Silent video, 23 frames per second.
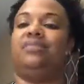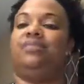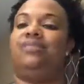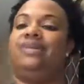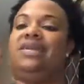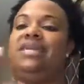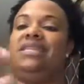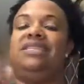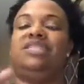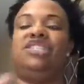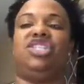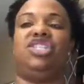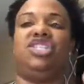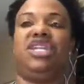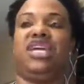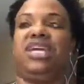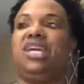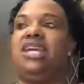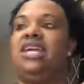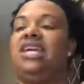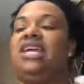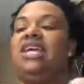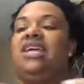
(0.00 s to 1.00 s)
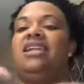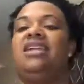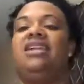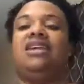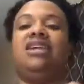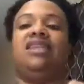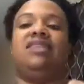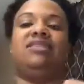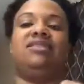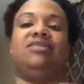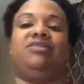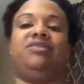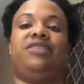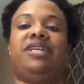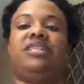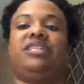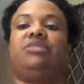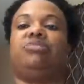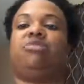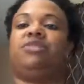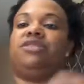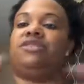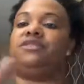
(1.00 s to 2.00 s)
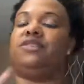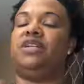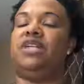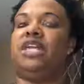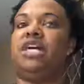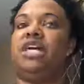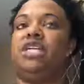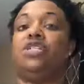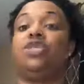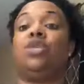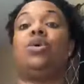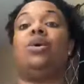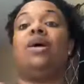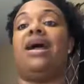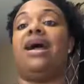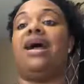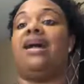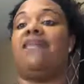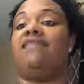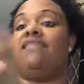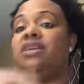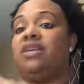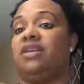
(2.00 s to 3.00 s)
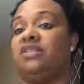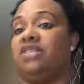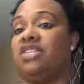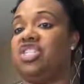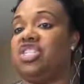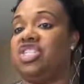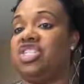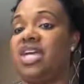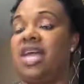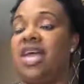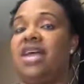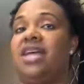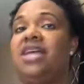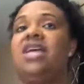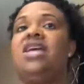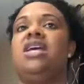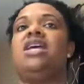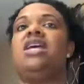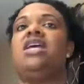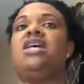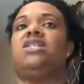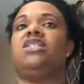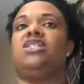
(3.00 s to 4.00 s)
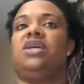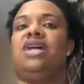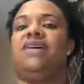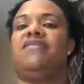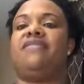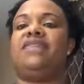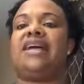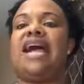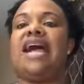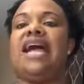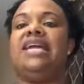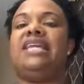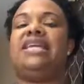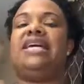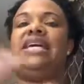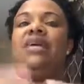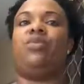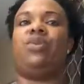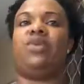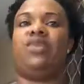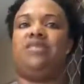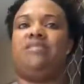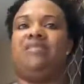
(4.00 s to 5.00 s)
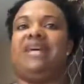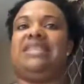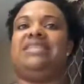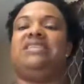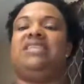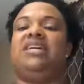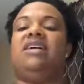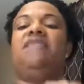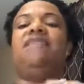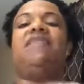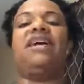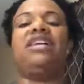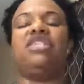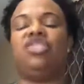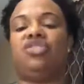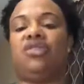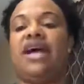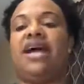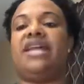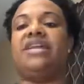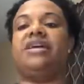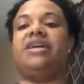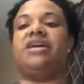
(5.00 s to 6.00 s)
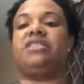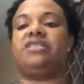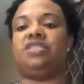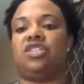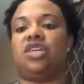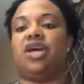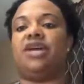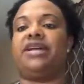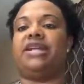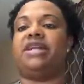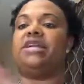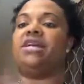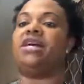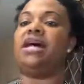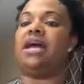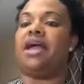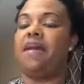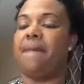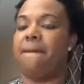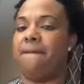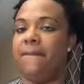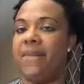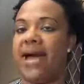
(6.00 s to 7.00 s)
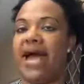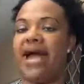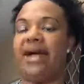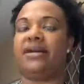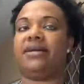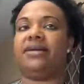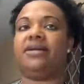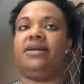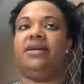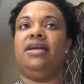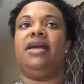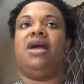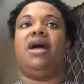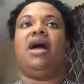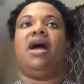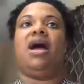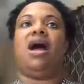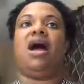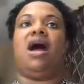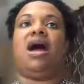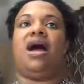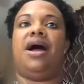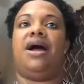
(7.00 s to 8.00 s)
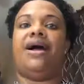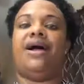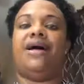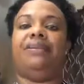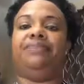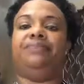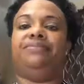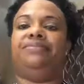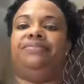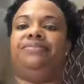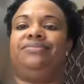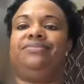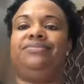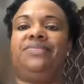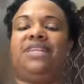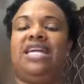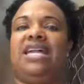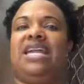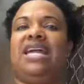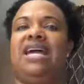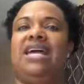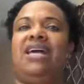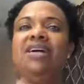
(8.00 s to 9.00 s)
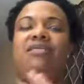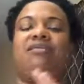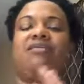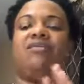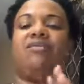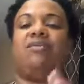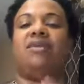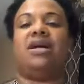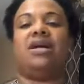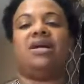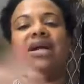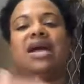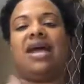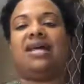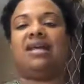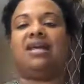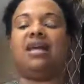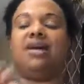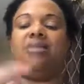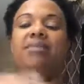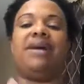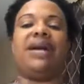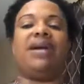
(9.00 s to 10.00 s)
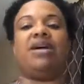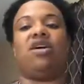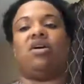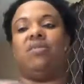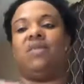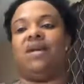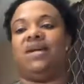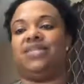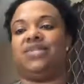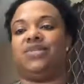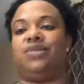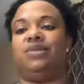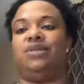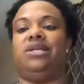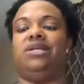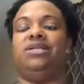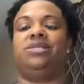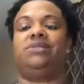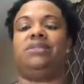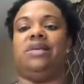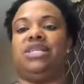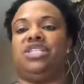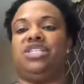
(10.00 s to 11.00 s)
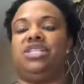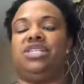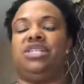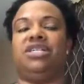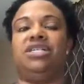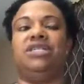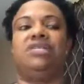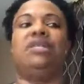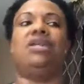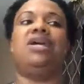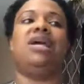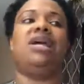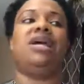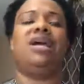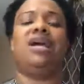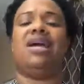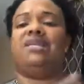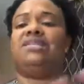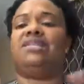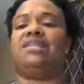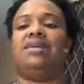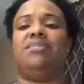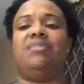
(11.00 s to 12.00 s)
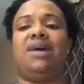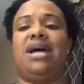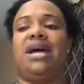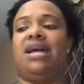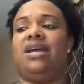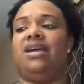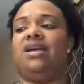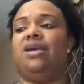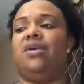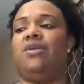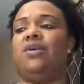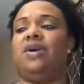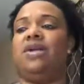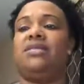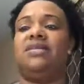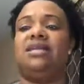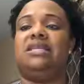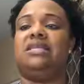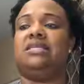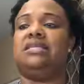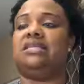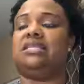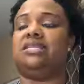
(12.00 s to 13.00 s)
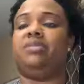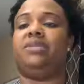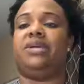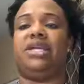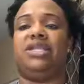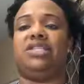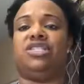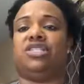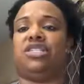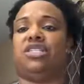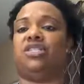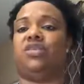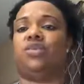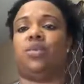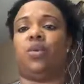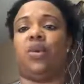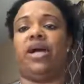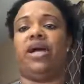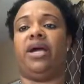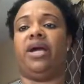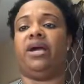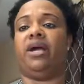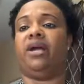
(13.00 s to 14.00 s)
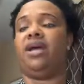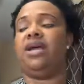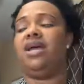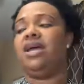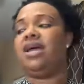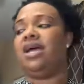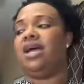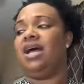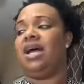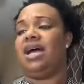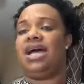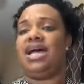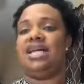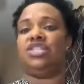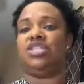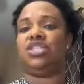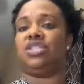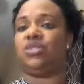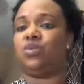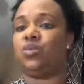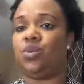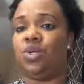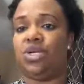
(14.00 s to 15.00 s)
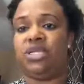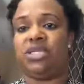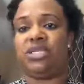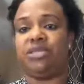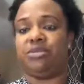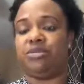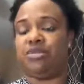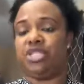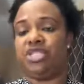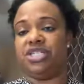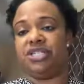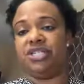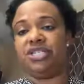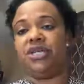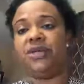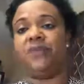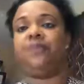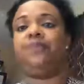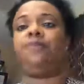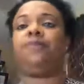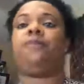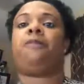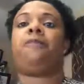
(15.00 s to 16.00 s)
piece of chicken and some vegetables for lunch, or I have another shake. So I've kind of within myself had tried to started cutting back. And I had cut back on my sweets, my sugars, except I go on these little binges where I just want some sugar.